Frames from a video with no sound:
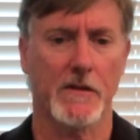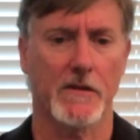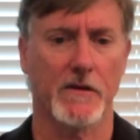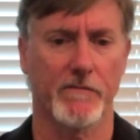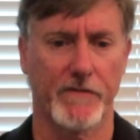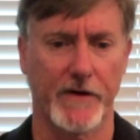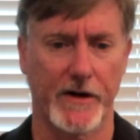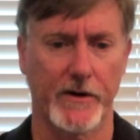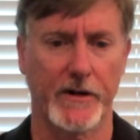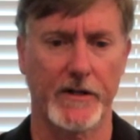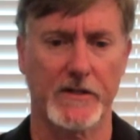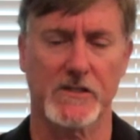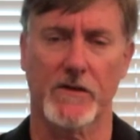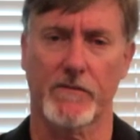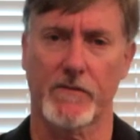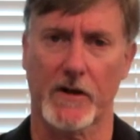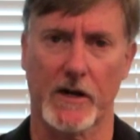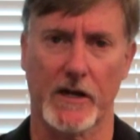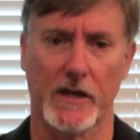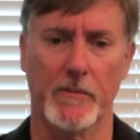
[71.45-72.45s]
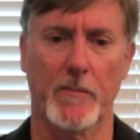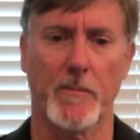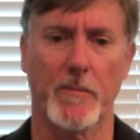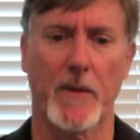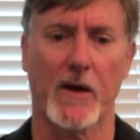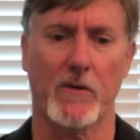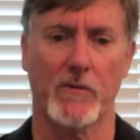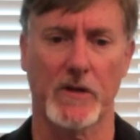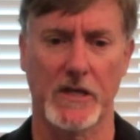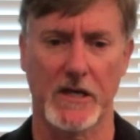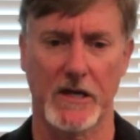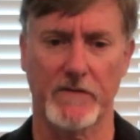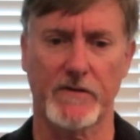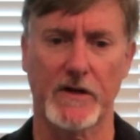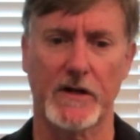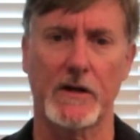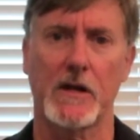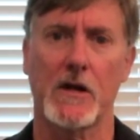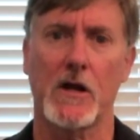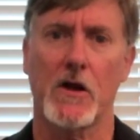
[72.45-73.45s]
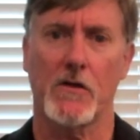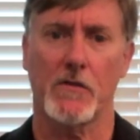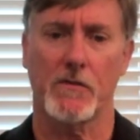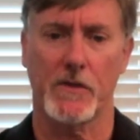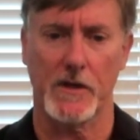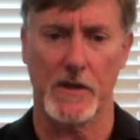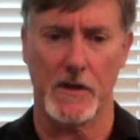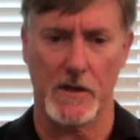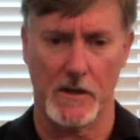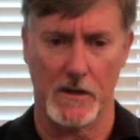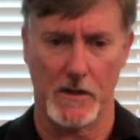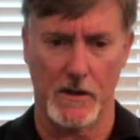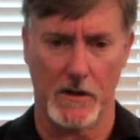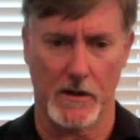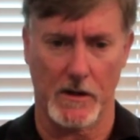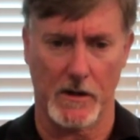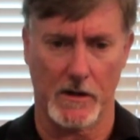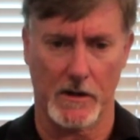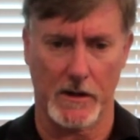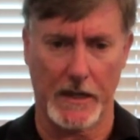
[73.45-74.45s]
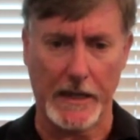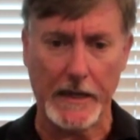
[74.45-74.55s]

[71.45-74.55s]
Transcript: the variance of the claim amount given the uh,